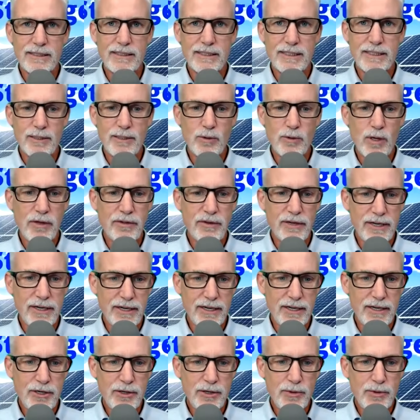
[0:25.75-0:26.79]
you are the
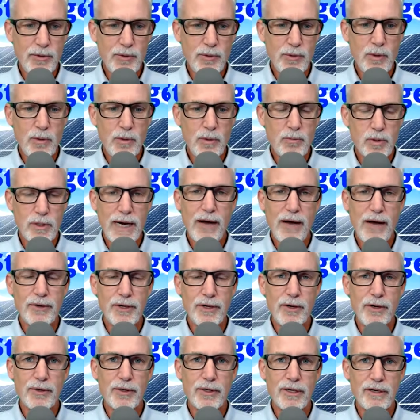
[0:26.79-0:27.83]
new proud
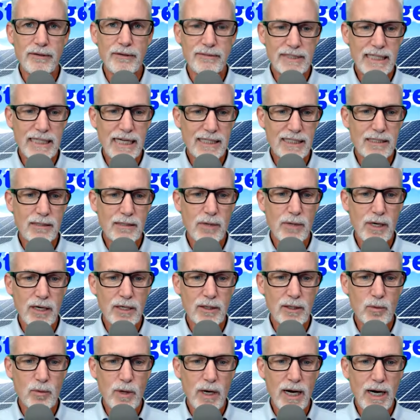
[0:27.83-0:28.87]
owner of a Tesla
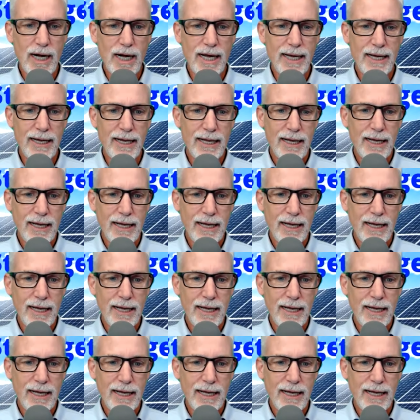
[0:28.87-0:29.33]
Model Y,